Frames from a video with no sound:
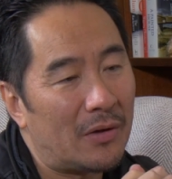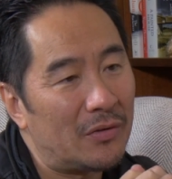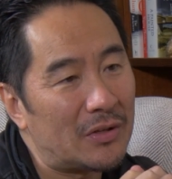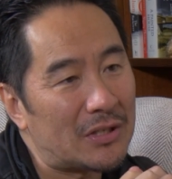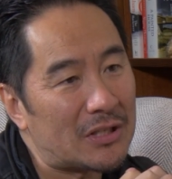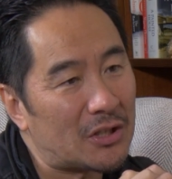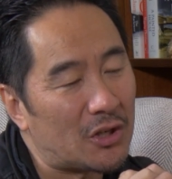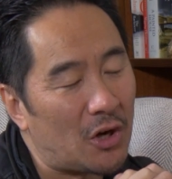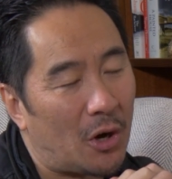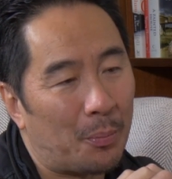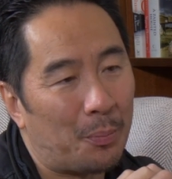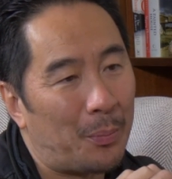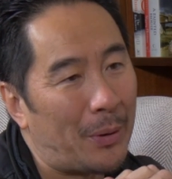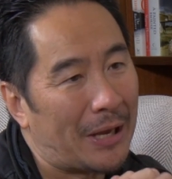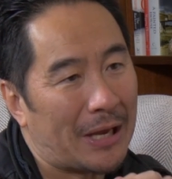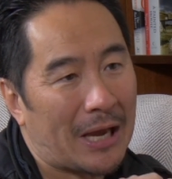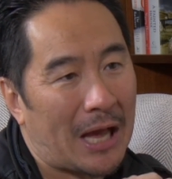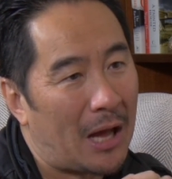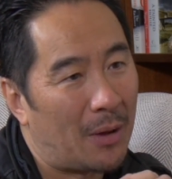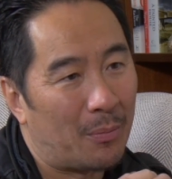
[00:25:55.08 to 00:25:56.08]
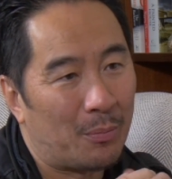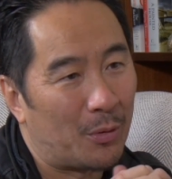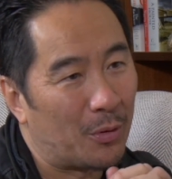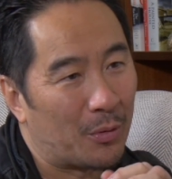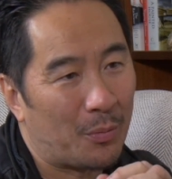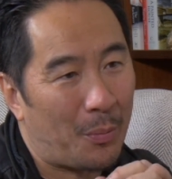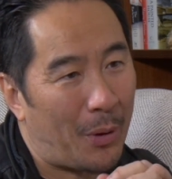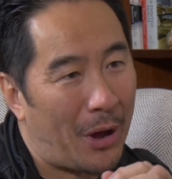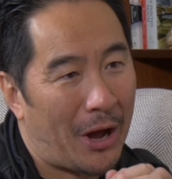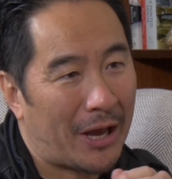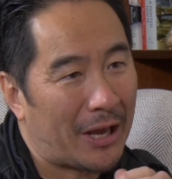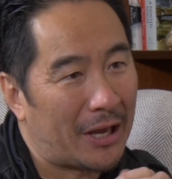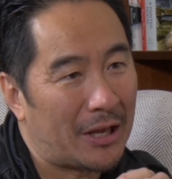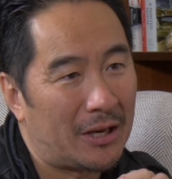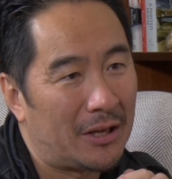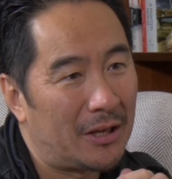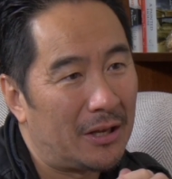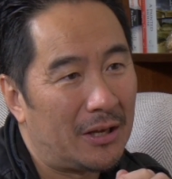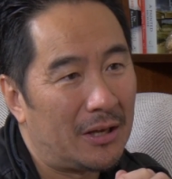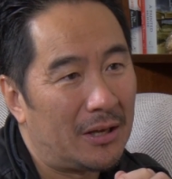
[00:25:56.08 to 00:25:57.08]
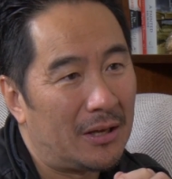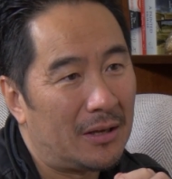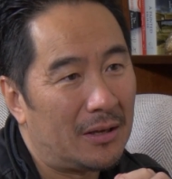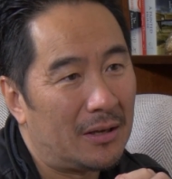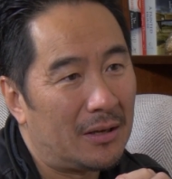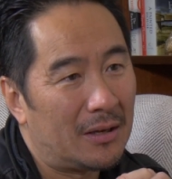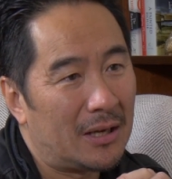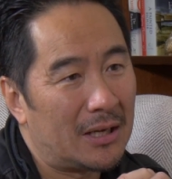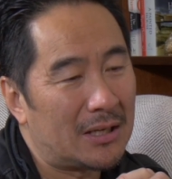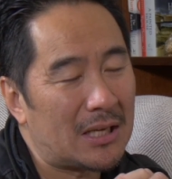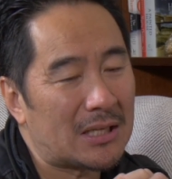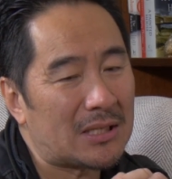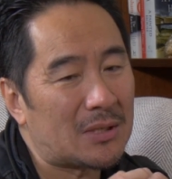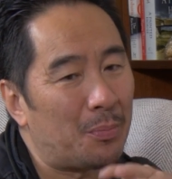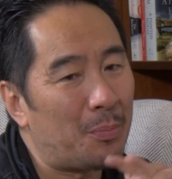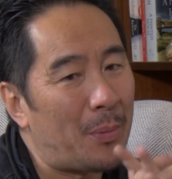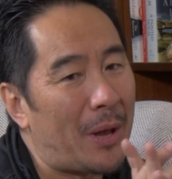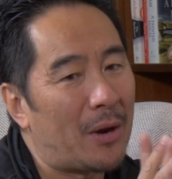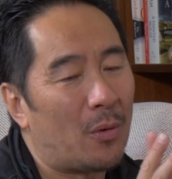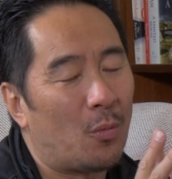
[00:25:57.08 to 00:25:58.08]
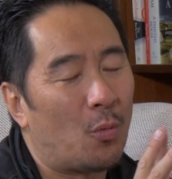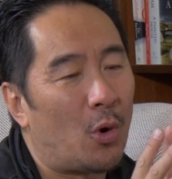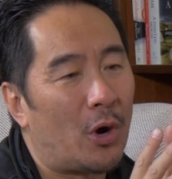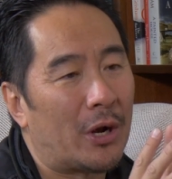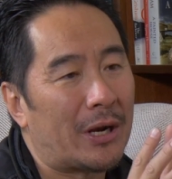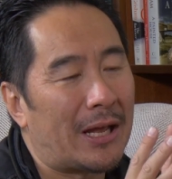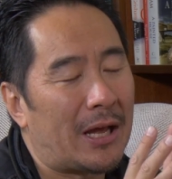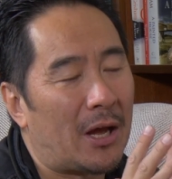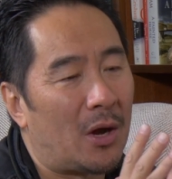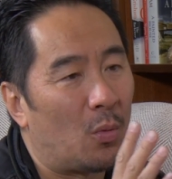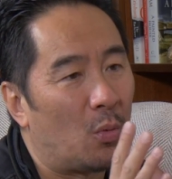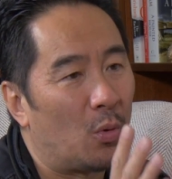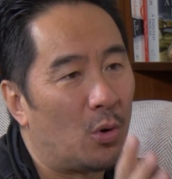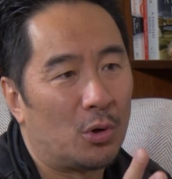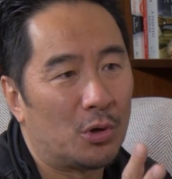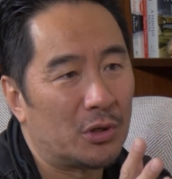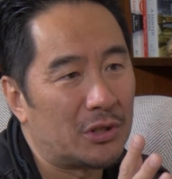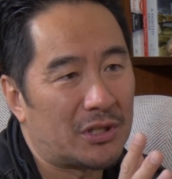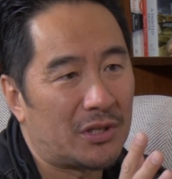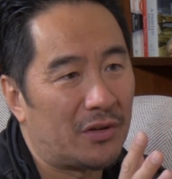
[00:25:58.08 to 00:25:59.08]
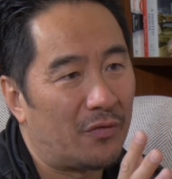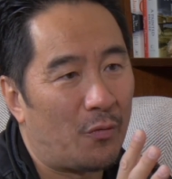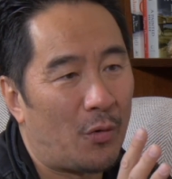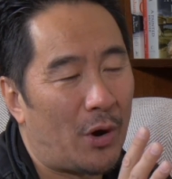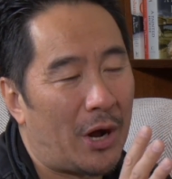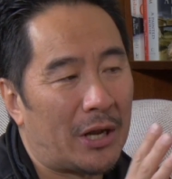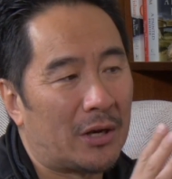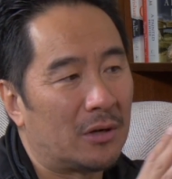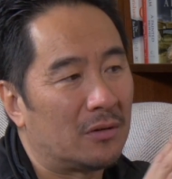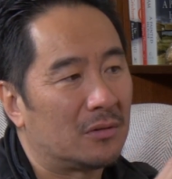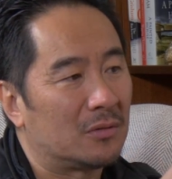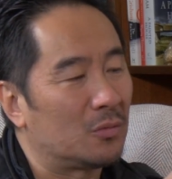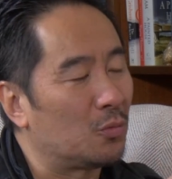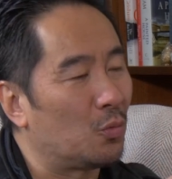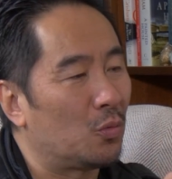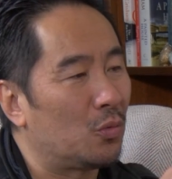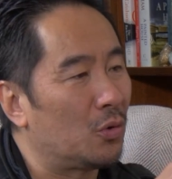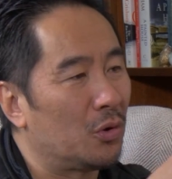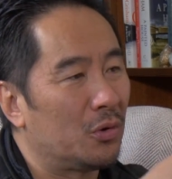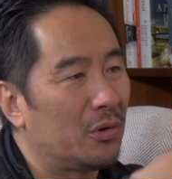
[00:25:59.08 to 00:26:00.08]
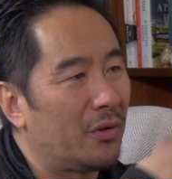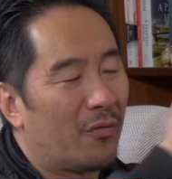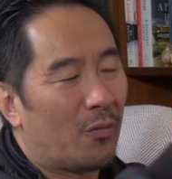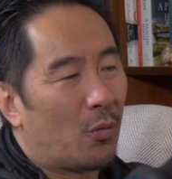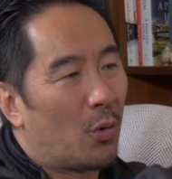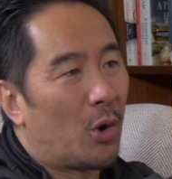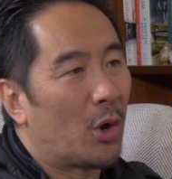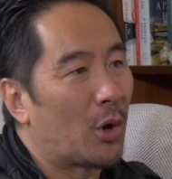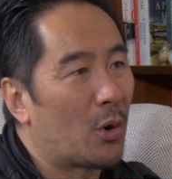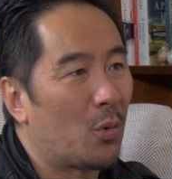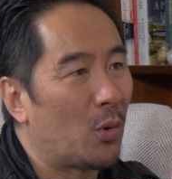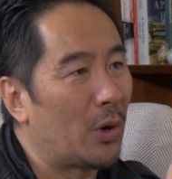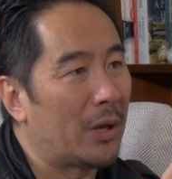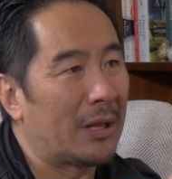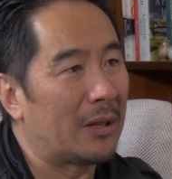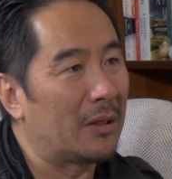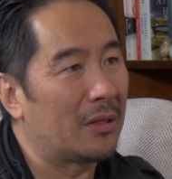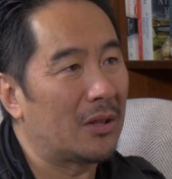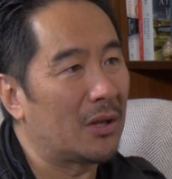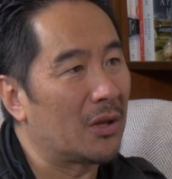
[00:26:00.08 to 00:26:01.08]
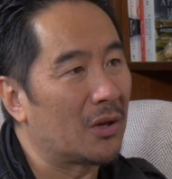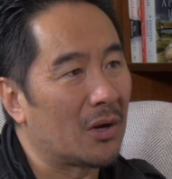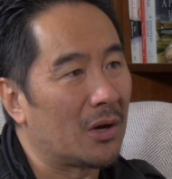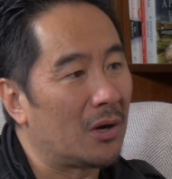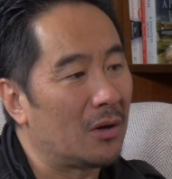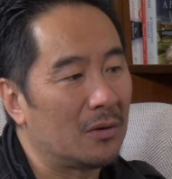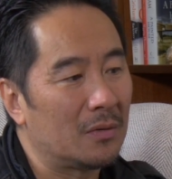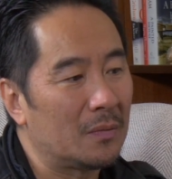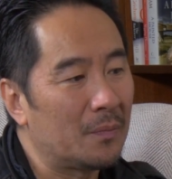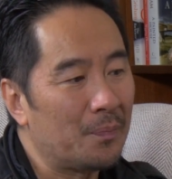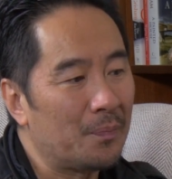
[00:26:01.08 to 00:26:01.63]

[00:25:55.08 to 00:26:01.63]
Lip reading: stop being humbled by it. It doesn't matter what awards you've won or who you've worked with. You know,